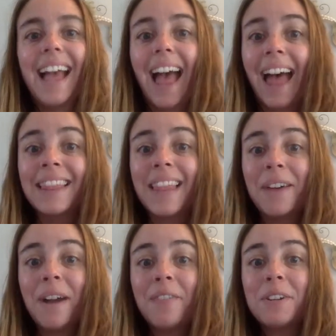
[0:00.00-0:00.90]

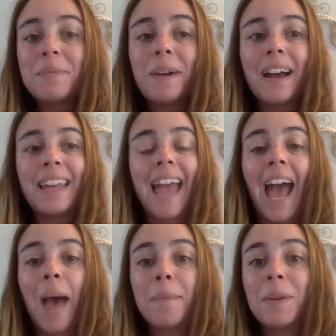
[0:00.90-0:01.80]
Hello, everyone.
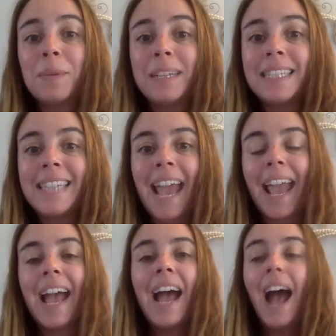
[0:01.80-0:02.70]
Happy Wednesday.
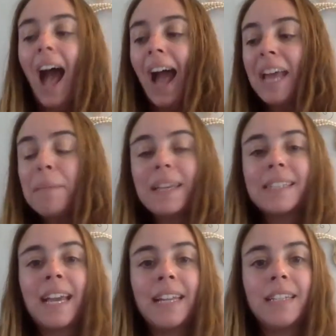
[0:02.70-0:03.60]
I am
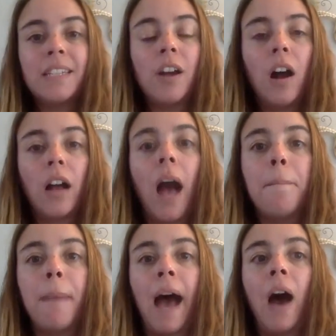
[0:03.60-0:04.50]
excited to talk
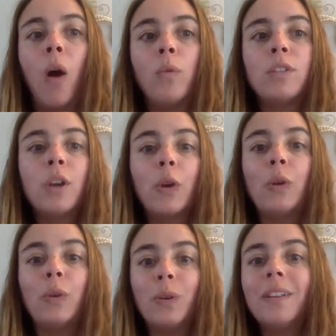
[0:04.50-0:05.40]
about
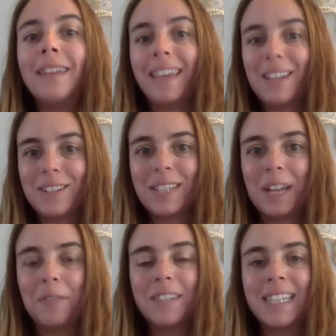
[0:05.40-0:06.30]
Googling
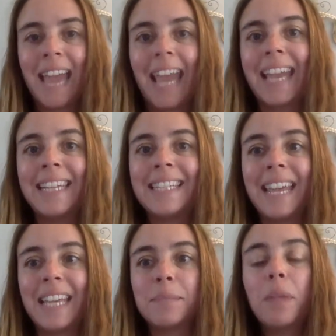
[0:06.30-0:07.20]
yourself today in
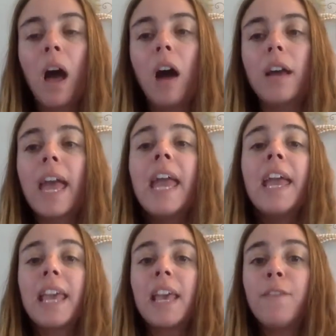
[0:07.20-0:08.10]
today's blog.
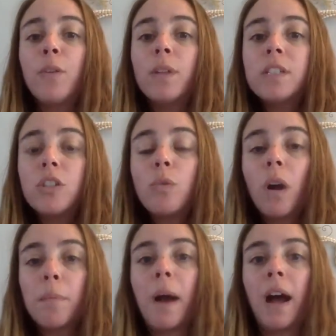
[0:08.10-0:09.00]
If you listen to
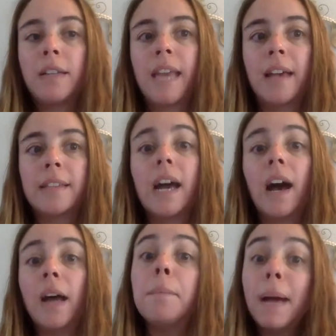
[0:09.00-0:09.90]
our podcast
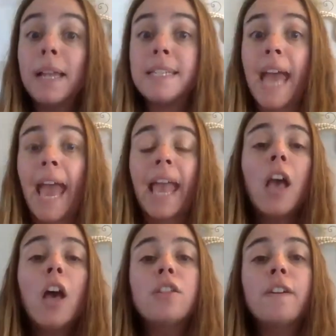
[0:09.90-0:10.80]
on Monday,
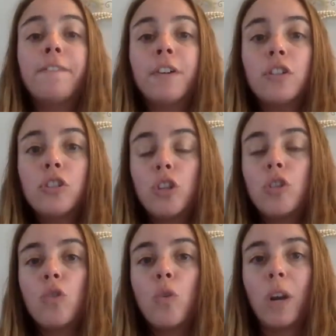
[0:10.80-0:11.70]
the first
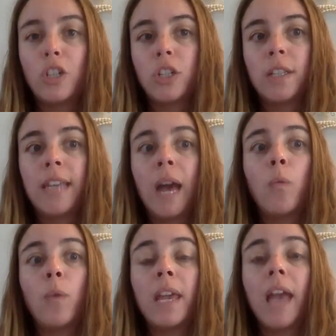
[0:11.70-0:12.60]
two questions that
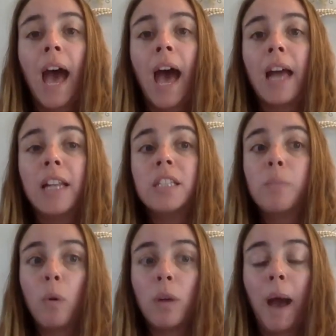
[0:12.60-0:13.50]
we had
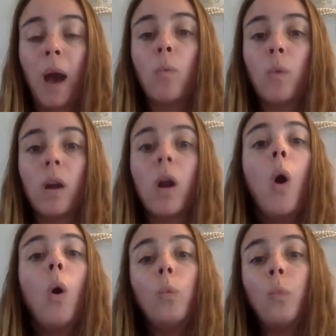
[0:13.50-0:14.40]
spoke about were,
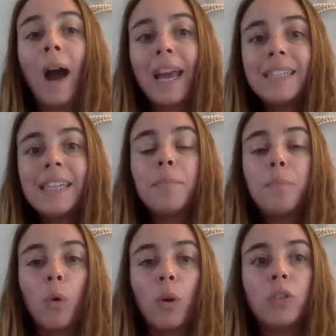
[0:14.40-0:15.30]
why is it
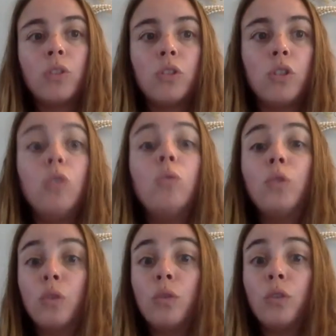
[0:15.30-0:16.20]
important to
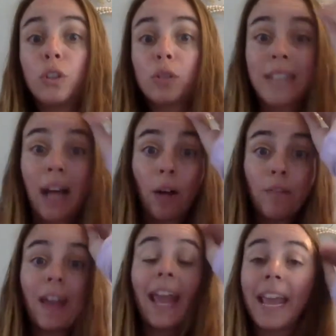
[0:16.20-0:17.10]
Google yourself
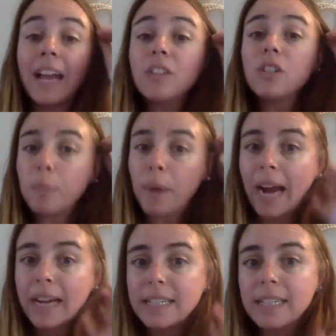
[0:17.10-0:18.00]
and your
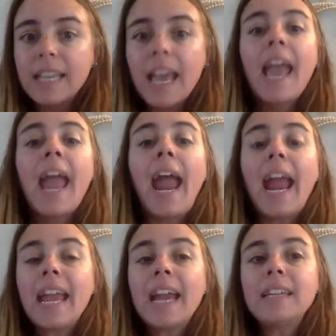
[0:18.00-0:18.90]
practice?
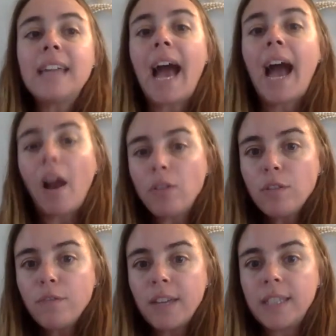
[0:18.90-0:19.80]
And how do
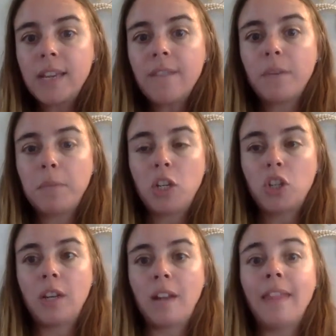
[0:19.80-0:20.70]
you fix the
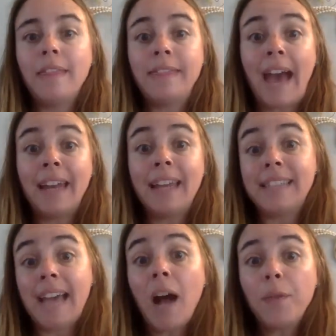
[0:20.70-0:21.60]
information that is
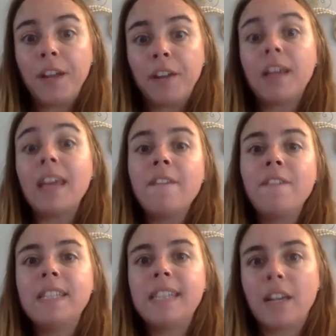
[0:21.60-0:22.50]
out there if
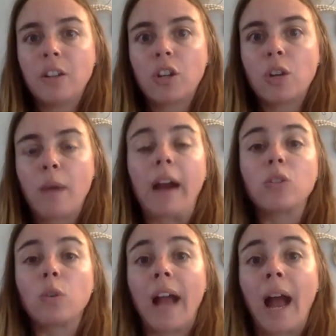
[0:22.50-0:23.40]
it's incorrect
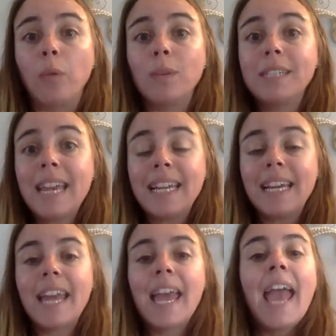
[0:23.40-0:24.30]
or
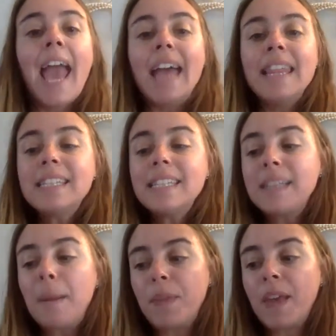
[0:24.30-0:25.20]
outdated? And this is
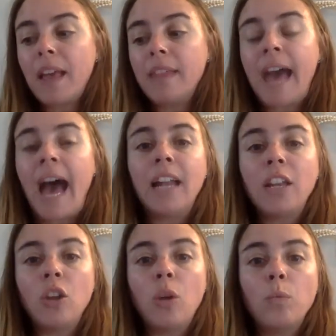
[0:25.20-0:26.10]
something that,
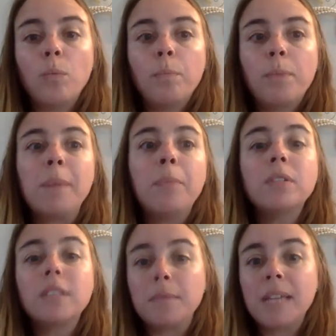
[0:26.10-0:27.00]
you know, people
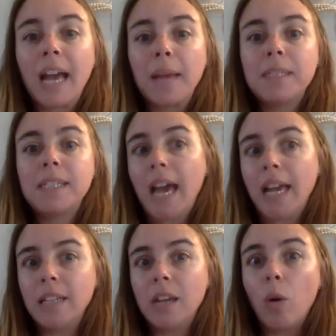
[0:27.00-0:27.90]
sometimes
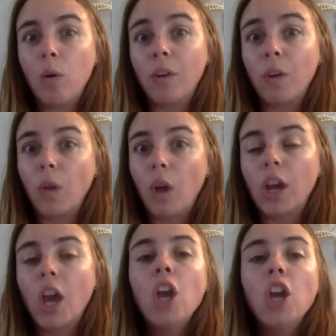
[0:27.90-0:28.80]
tend to overlook.
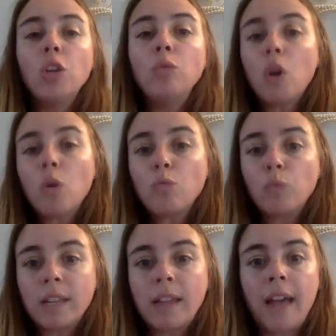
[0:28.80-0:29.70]
You don't
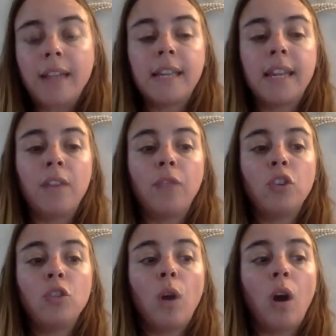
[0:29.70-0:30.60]
realize that if
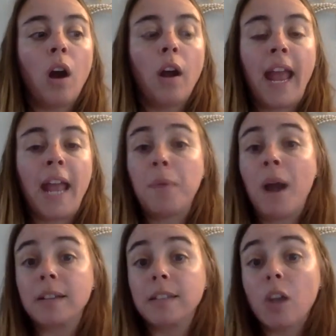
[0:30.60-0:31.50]
you are a
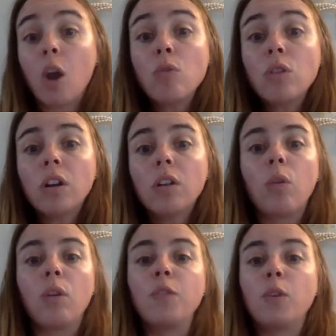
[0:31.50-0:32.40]
practice owner
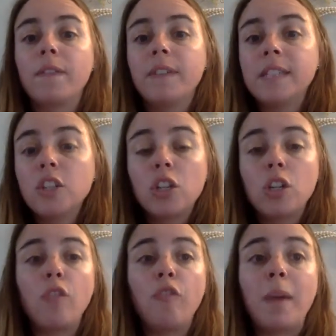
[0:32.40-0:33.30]
or if you're a physician
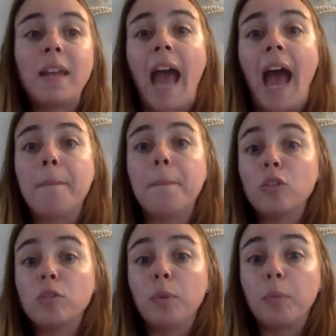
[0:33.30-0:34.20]
and you've been at
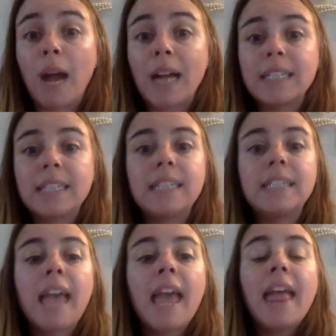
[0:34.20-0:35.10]
multiple practices,
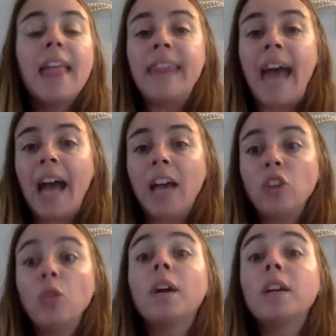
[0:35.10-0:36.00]
that
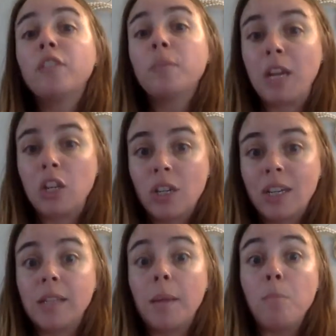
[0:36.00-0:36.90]
your information
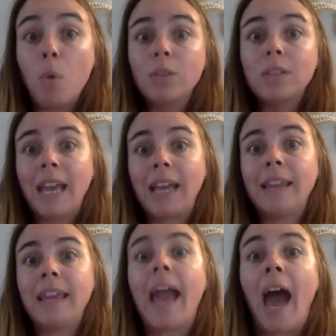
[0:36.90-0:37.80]
is most
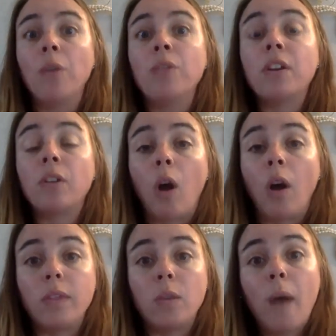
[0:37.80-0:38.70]
likely out there
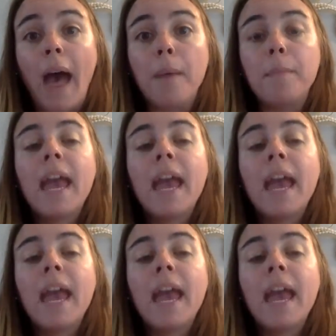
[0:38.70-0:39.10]
on the web.